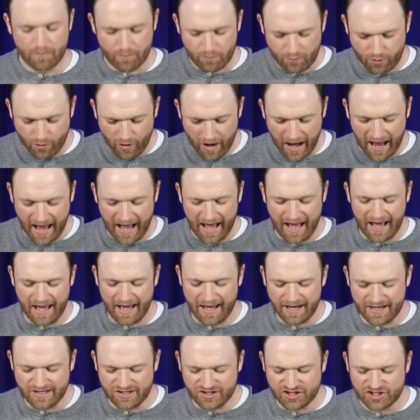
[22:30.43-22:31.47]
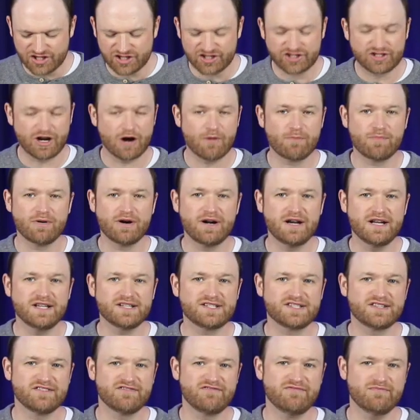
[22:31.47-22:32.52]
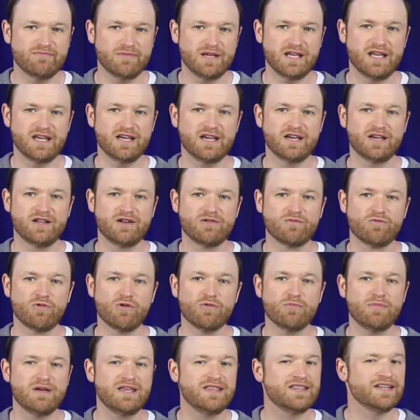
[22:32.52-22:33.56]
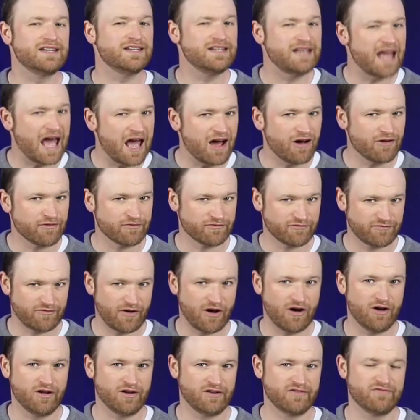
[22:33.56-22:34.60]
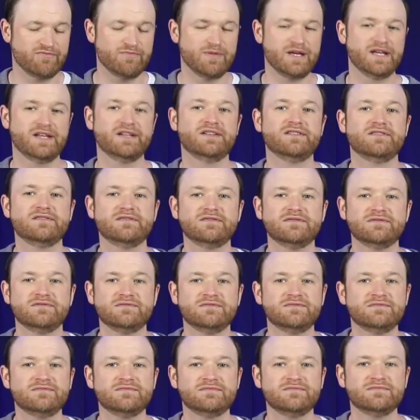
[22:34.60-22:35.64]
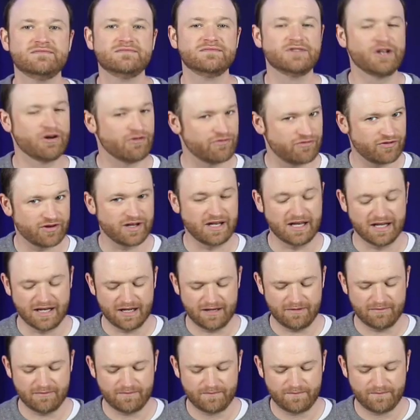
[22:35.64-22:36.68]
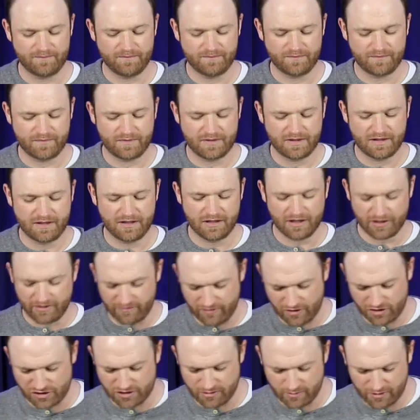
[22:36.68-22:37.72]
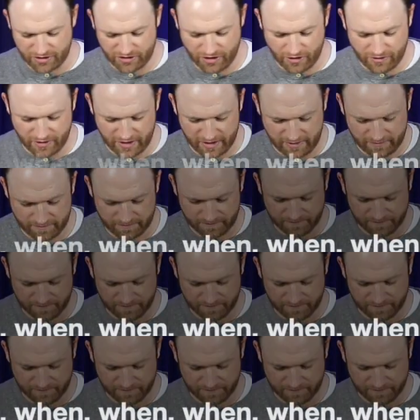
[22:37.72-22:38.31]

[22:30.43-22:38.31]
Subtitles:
Pride and stubbornness of men will be the downfall of men. Don't forget it. Look at verse number 30.